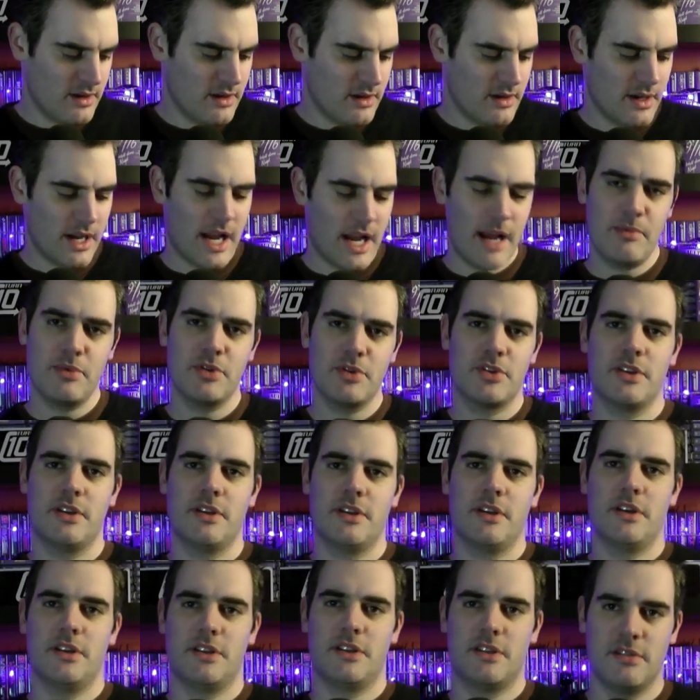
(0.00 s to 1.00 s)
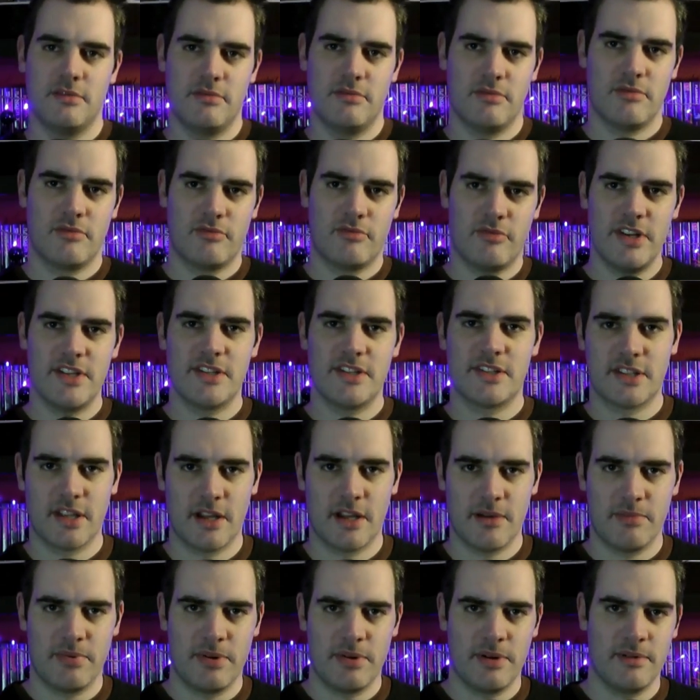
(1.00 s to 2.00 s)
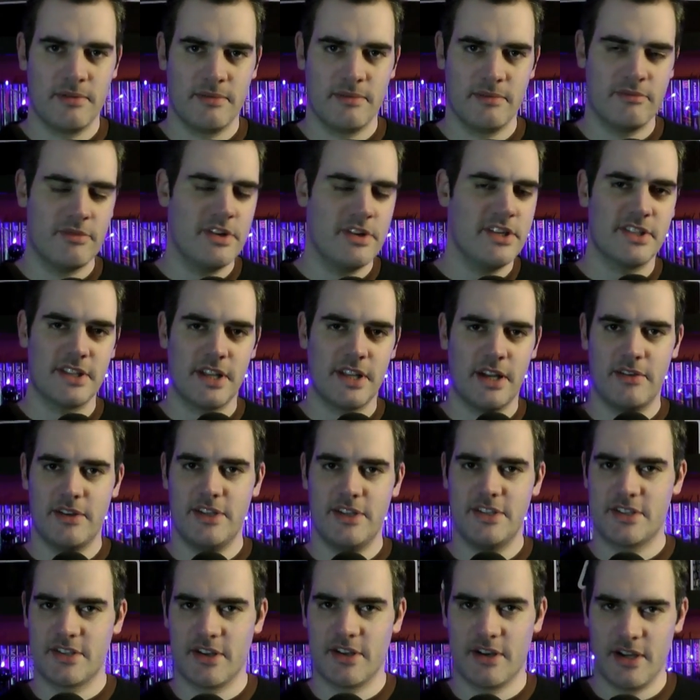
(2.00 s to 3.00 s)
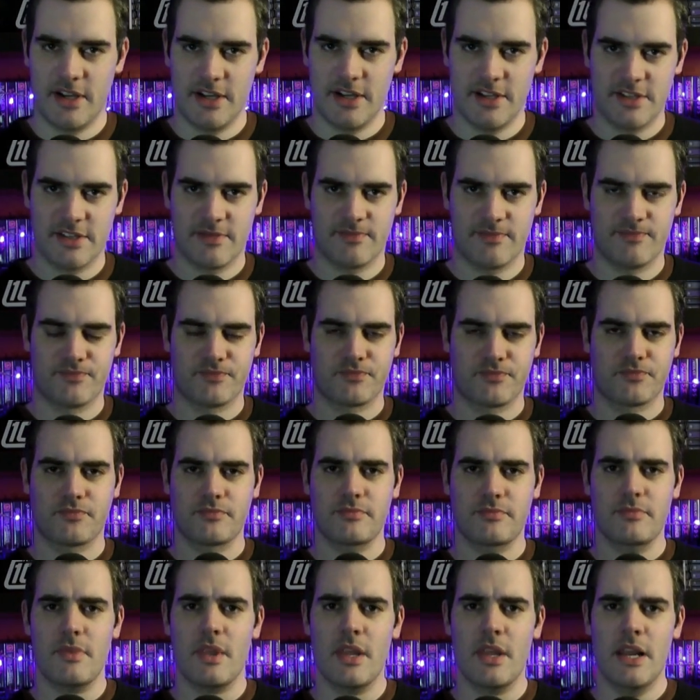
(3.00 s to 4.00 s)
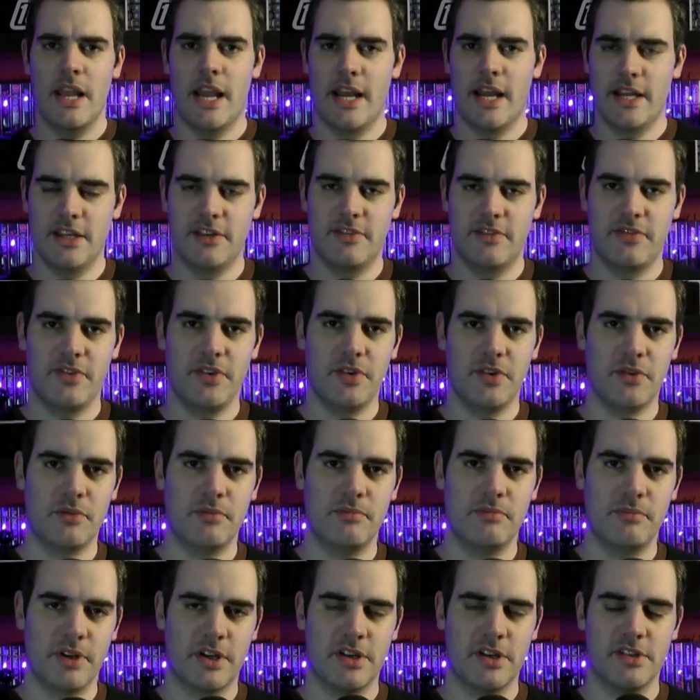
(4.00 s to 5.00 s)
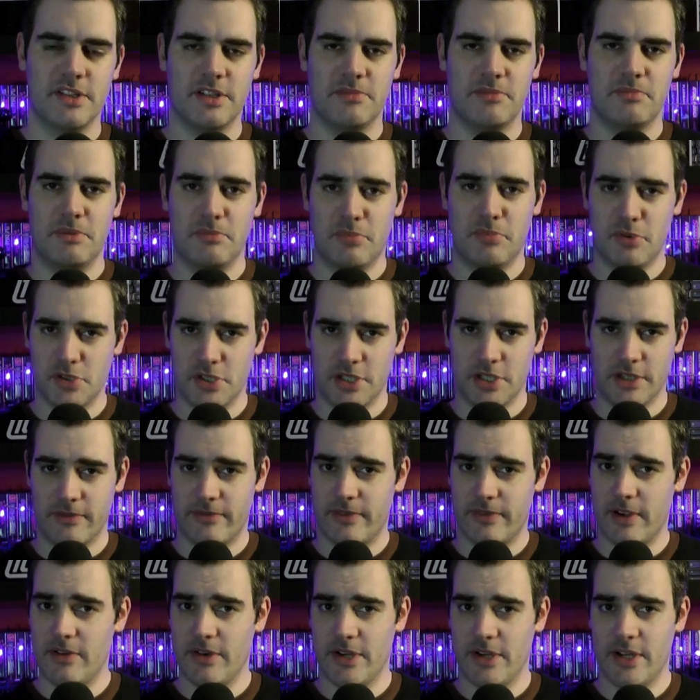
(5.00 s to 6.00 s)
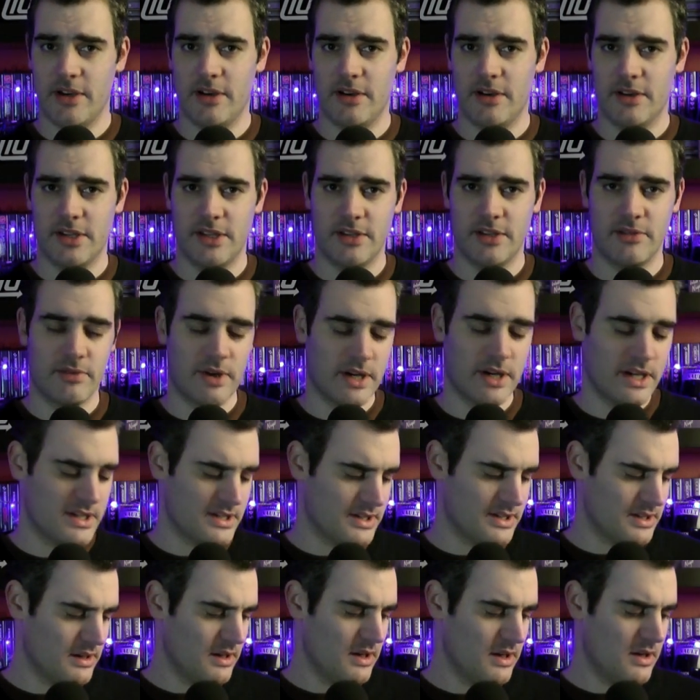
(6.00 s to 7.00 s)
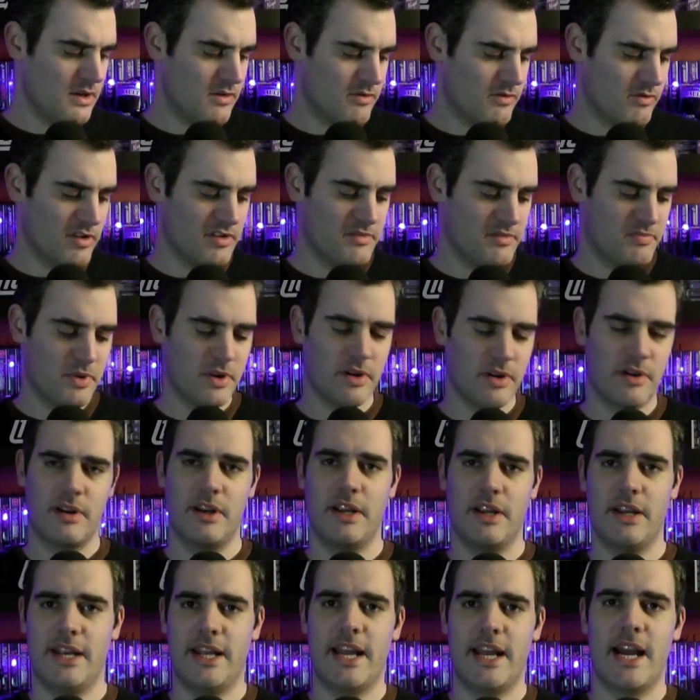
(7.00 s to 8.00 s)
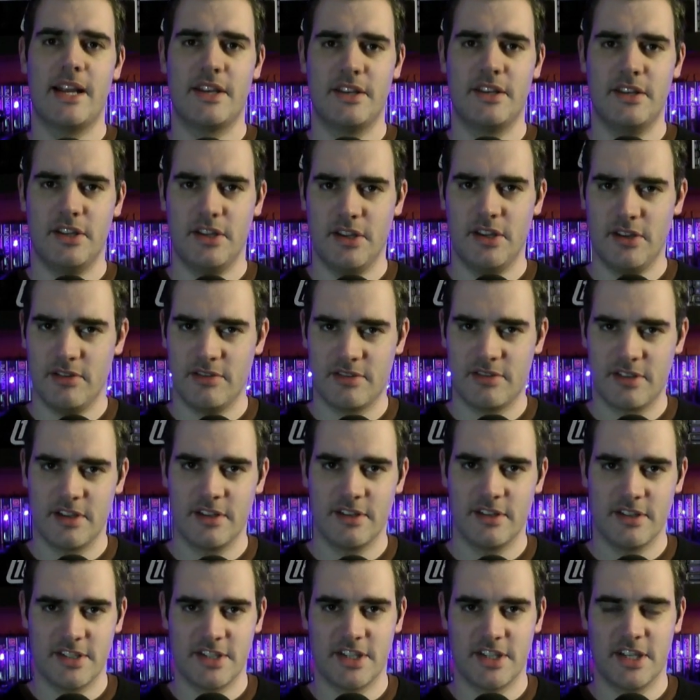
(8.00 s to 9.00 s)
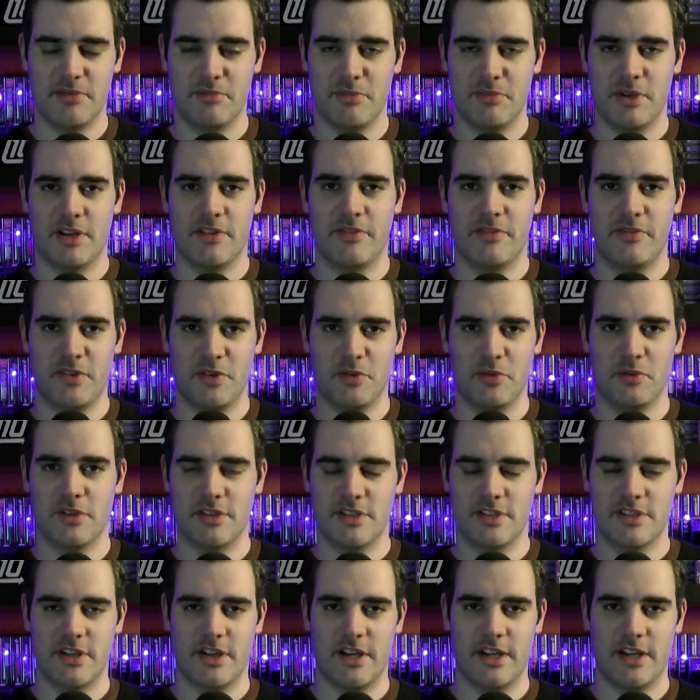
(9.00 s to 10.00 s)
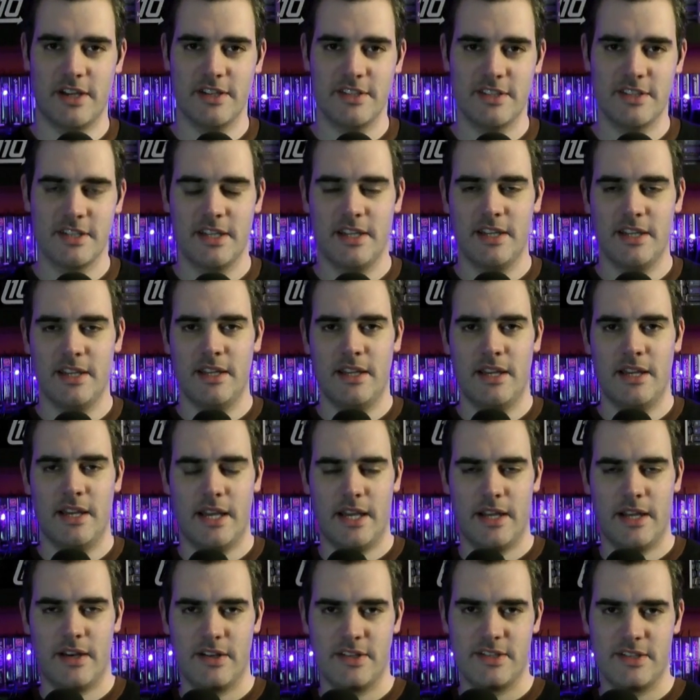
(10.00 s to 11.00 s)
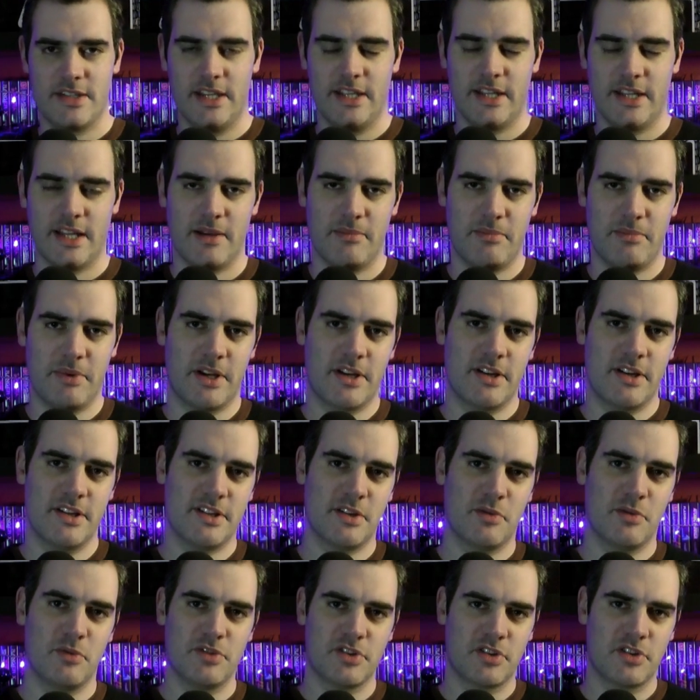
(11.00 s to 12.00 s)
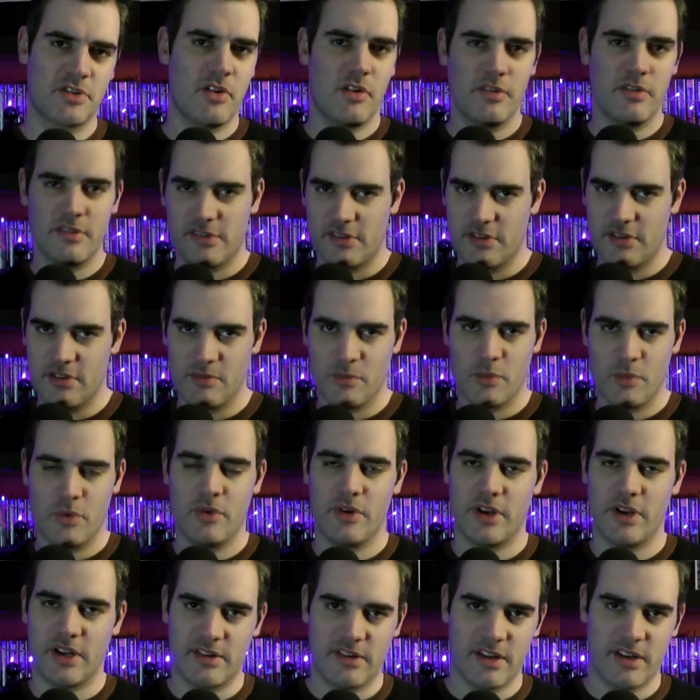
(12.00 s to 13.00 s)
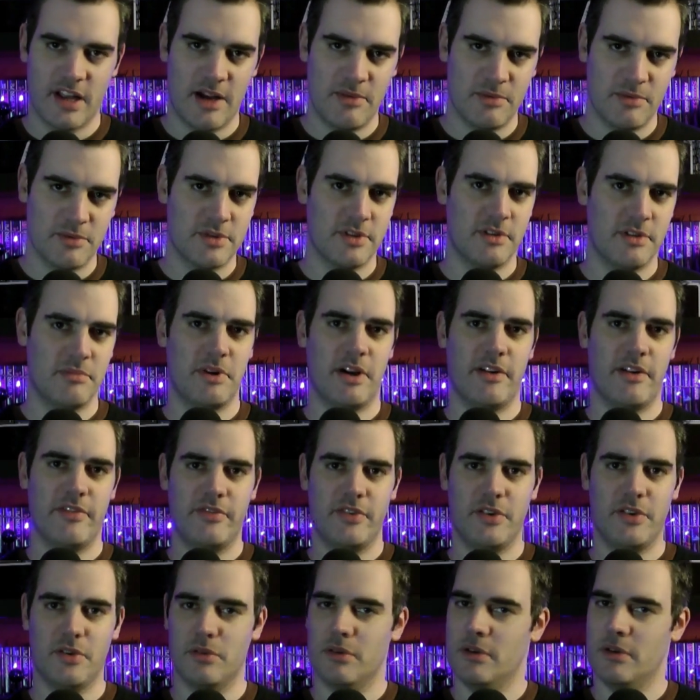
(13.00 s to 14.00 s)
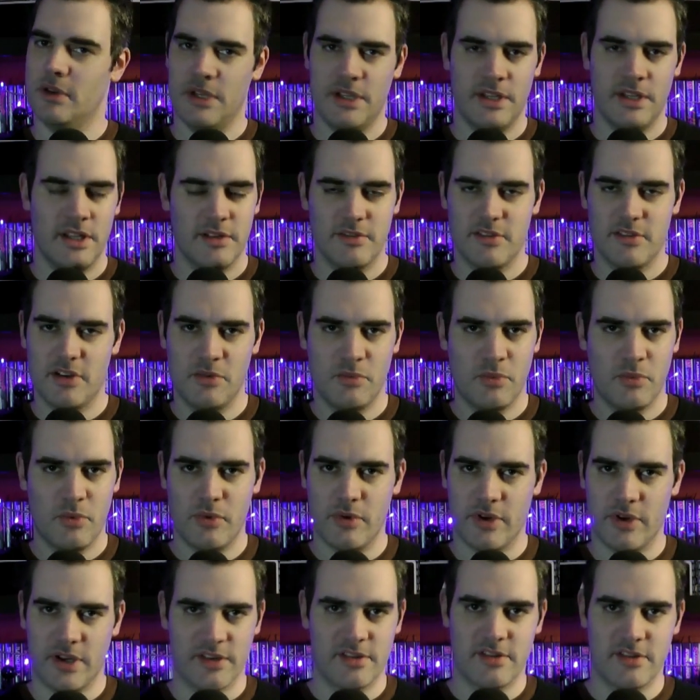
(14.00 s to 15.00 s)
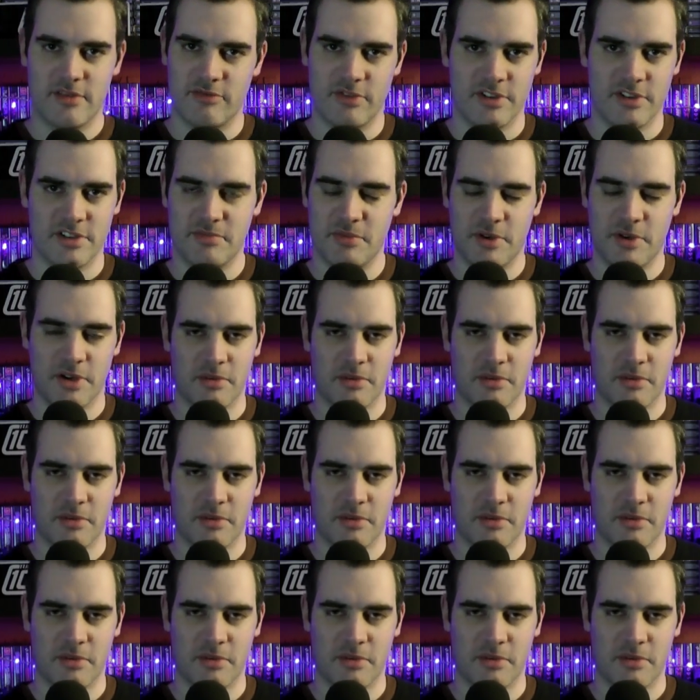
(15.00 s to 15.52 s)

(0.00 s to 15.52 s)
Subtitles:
Hamilton had rinsed out his tyres and his fuel because he'd been pushing very hard in the race. Rosberg clearly hadn't used the same amount of fuel and tyres. And I say that because there was constant warnings to Hamilton about fuel. There was no warnings to Rosberg